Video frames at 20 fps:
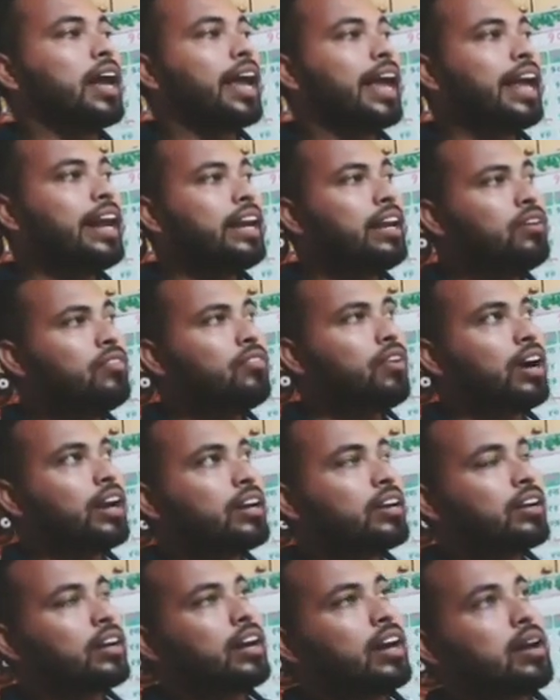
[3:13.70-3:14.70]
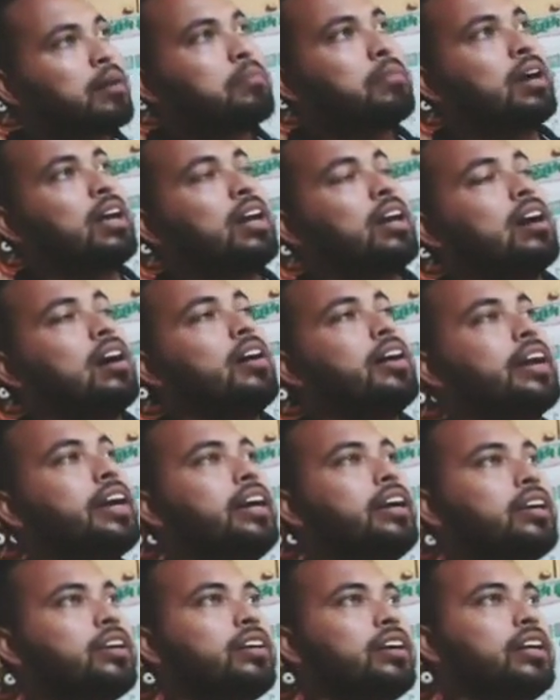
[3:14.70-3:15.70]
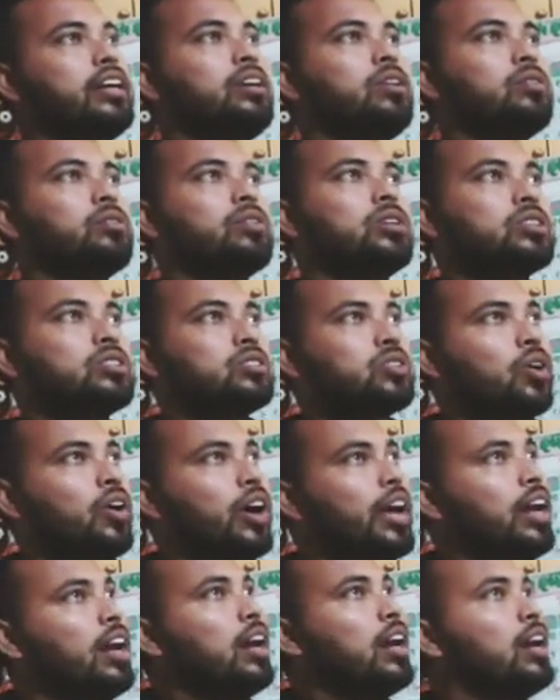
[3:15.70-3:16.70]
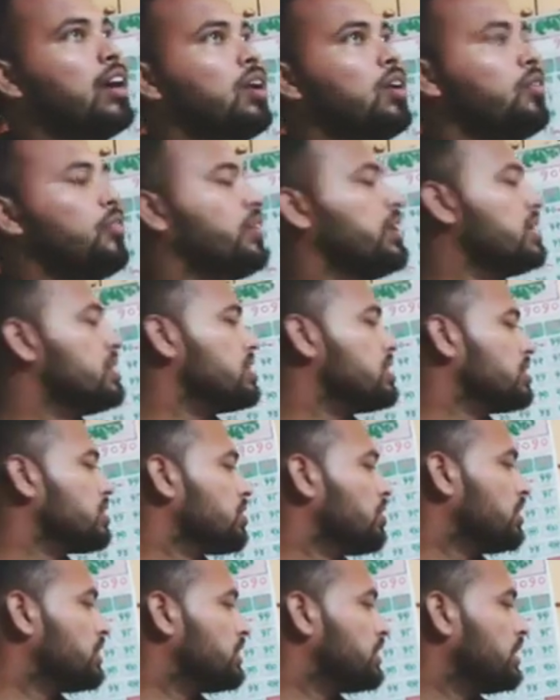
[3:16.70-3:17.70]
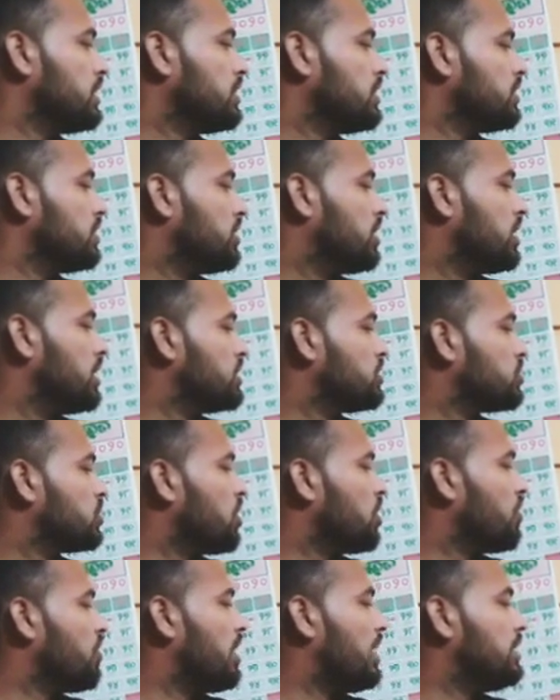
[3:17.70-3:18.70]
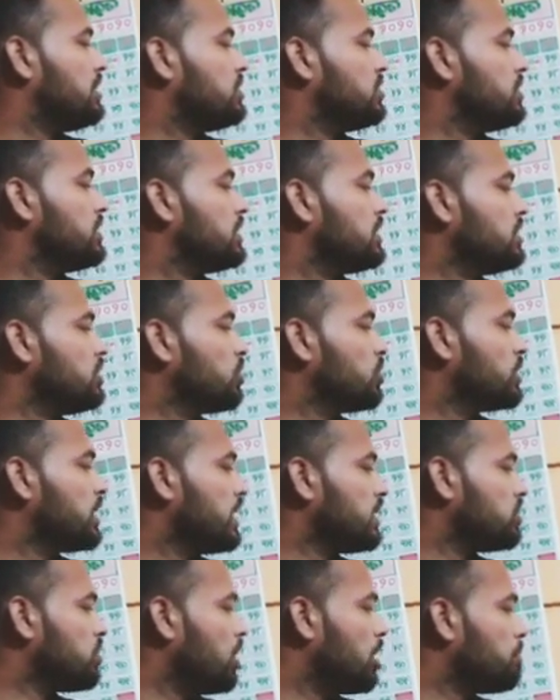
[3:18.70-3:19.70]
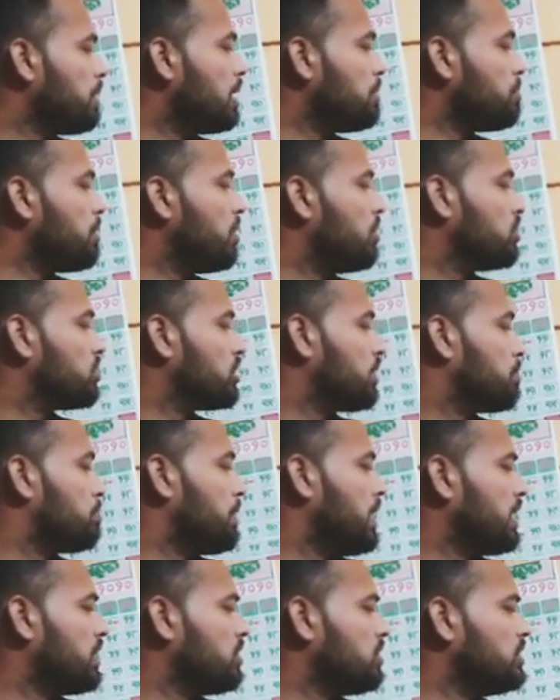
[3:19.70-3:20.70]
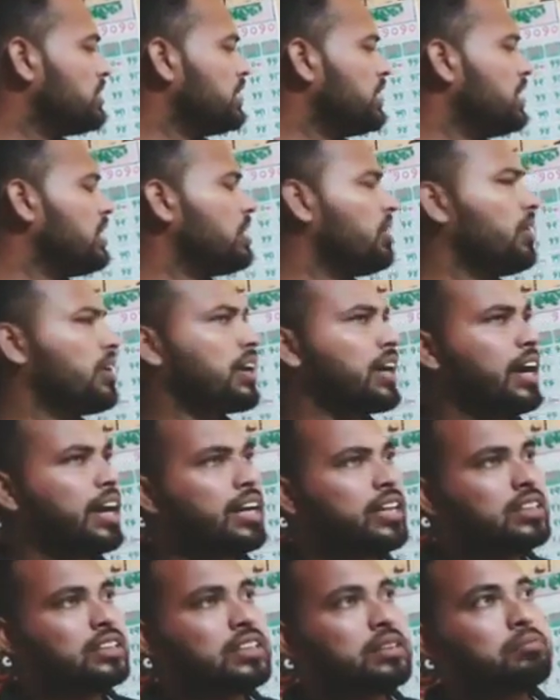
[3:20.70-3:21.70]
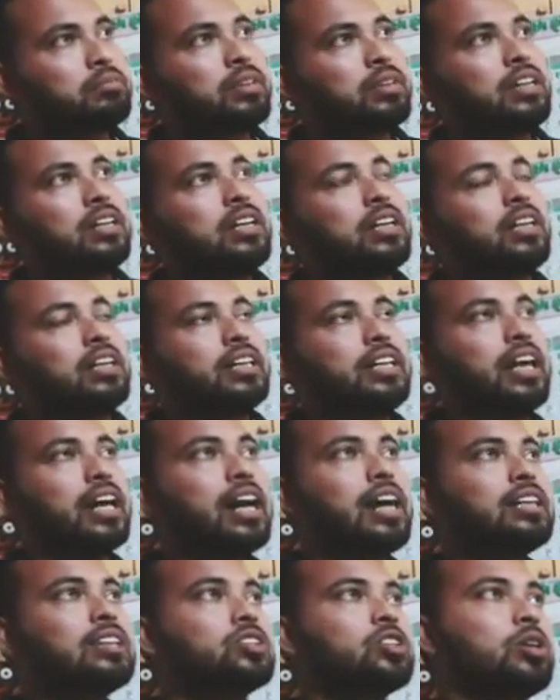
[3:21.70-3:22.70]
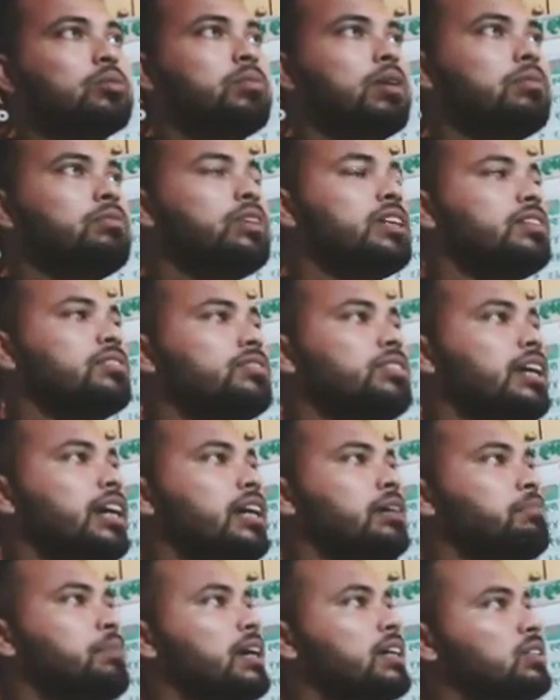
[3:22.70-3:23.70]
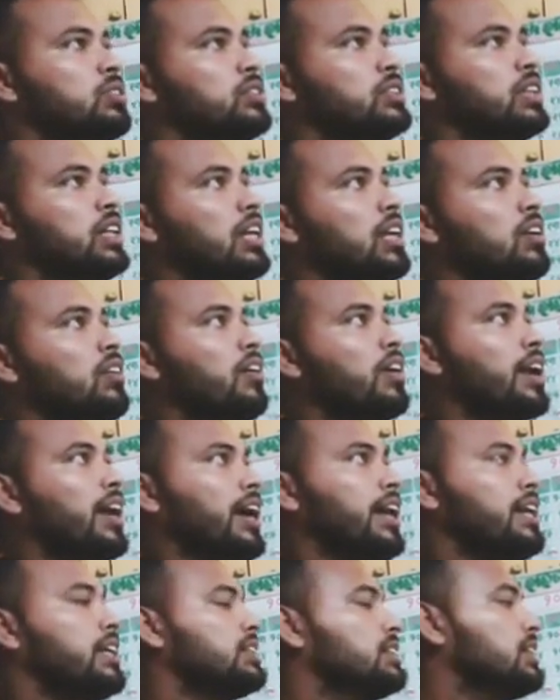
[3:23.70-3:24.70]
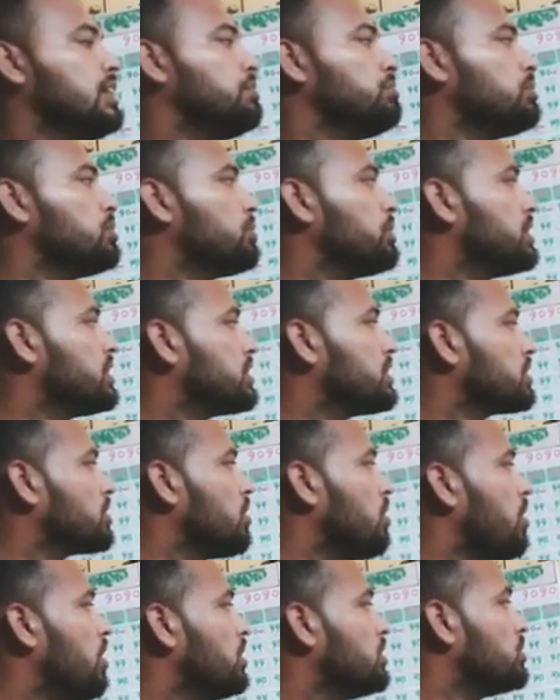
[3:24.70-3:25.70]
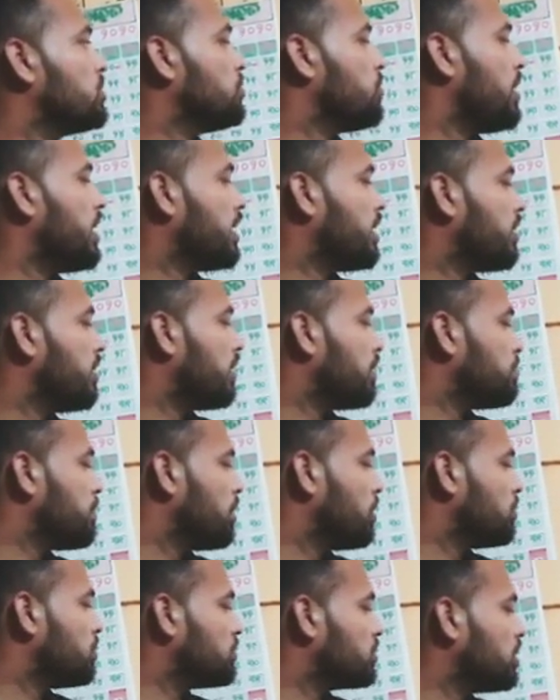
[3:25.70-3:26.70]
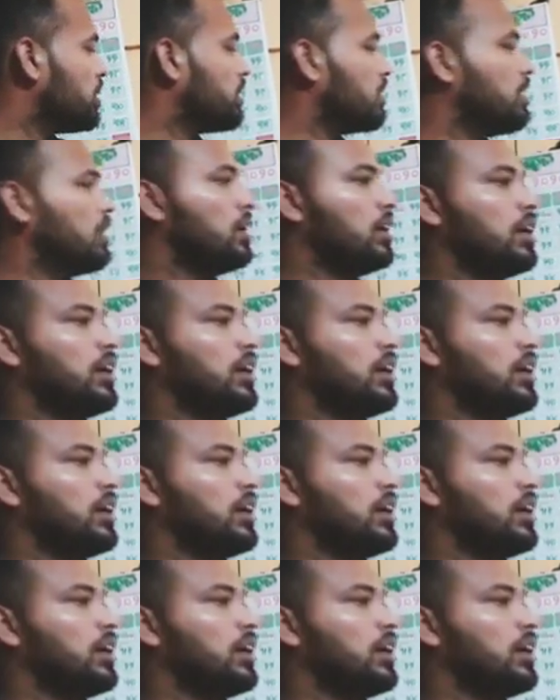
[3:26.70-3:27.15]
any water level or enter into the soil, which causes the disturbance, which is known as thermal pollution. Pathogenic organism. There are some of the different pathogenic organisms which cause water pollution.